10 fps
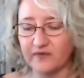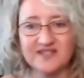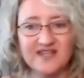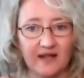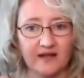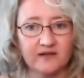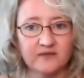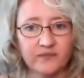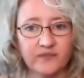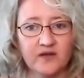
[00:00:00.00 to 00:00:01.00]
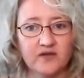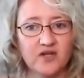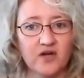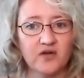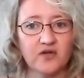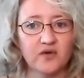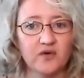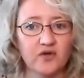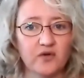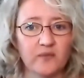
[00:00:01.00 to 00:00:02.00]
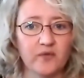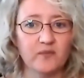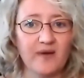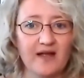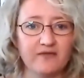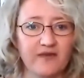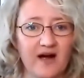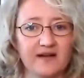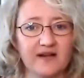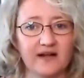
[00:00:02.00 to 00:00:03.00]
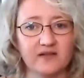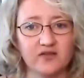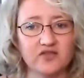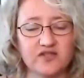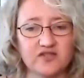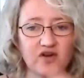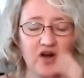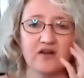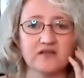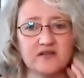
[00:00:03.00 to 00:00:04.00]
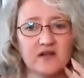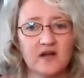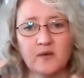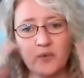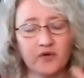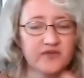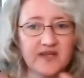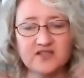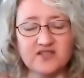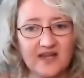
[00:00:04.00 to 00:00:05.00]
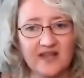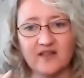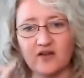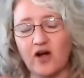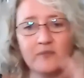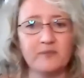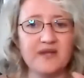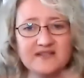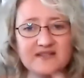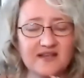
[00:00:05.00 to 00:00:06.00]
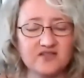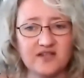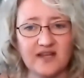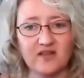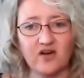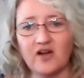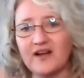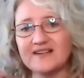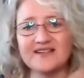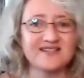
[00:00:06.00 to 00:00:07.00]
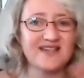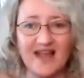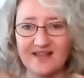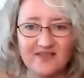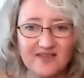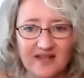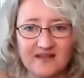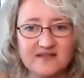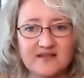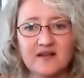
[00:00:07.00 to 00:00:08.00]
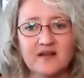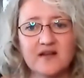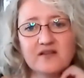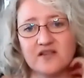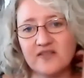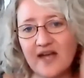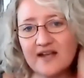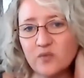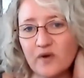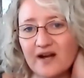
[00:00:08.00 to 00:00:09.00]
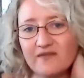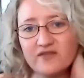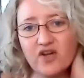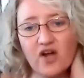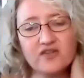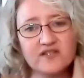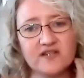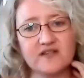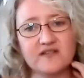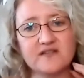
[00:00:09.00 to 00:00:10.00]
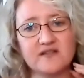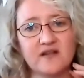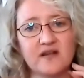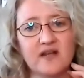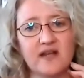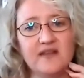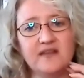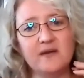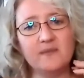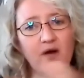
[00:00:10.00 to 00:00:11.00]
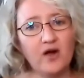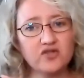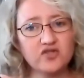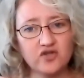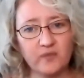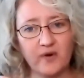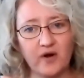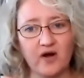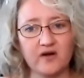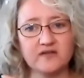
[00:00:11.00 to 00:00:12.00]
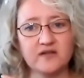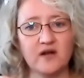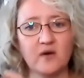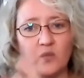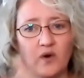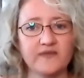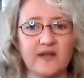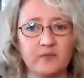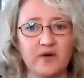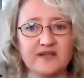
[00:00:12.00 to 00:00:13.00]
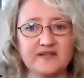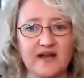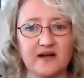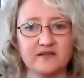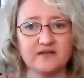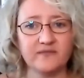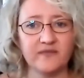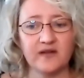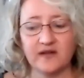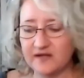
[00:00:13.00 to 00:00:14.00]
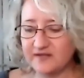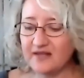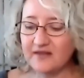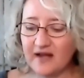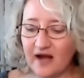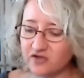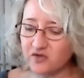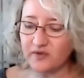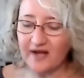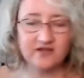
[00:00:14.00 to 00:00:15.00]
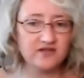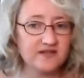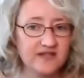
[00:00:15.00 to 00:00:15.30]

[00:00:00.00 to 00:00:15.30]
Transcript: sync. So you may find like you just can't put things together, can't piece things together, can't understand things. So that's what I've noticed in the emotional part, what that brings out. Is there anything else you want to add to the